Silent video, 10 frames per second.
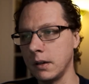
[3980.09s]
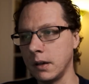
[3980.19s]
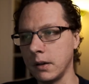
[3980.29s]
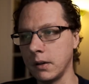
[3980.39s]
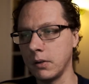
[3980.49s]

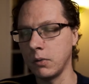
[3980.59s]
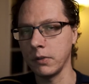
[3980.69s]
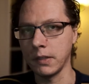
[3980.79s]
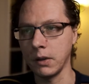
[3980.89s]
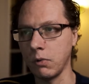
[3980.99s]
or
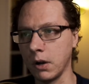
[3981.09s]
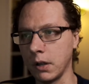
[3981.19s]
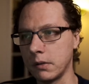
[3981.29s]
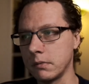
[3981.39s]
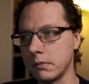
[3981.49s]
that they want.
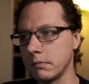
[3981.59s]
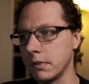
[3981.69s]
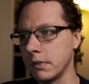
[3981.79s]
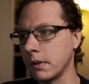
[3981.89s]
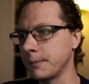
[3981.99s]

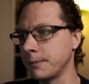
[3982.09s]
So,